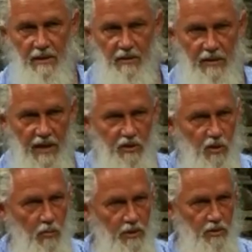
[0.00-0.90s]
Okay?
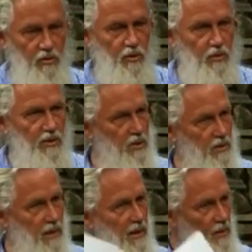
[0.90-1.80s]
So what you do is
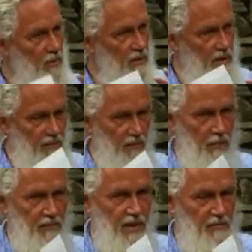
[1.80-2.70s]
you give
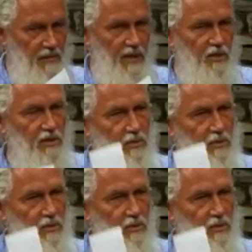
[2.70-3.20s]
up definition,